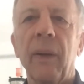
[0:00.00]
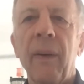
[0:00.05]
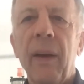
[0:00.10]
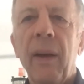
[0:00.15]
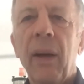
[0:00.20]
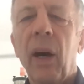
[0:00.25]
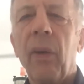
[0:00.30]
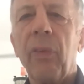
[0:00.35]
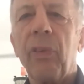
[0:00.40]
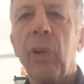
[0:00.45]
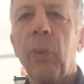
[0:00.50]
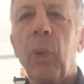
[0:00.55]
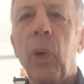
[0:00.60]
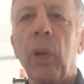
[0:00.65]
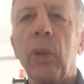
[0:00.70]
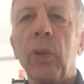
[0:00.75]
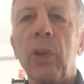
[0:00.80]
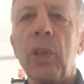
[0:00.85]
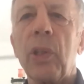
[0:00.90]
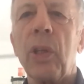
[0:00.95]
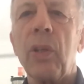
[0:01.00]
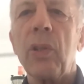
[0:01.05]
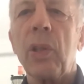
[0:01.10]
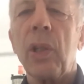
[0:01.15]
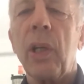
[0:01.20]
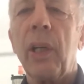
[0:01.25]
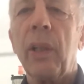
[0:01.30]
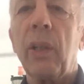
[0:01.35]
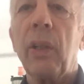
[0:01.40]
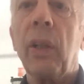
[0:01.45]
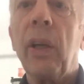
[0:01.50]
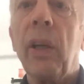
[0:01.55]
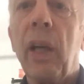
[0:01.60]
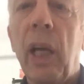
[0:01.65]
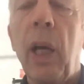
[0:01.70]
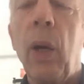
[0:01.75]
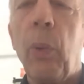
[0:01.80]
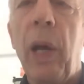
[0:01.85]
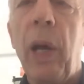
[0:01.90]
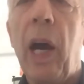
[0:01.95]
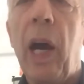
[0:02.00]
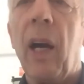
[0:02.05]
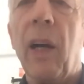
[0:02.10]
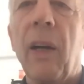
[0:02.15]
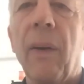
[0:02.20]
of the water is concerned. Here we are,